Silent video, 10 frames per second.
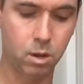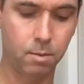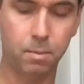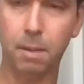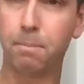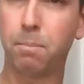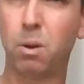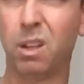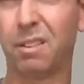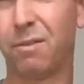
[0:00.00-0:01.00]
by
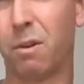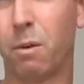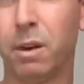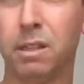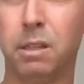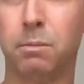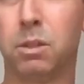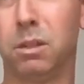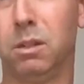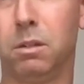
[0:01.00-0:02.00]
pulling forward, it seems
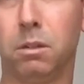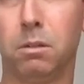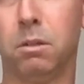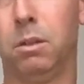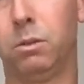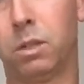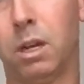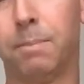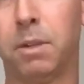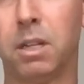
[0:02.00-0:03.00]
to loosen
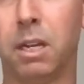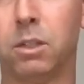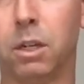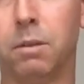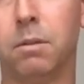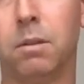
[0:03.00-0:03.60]
up the tension, and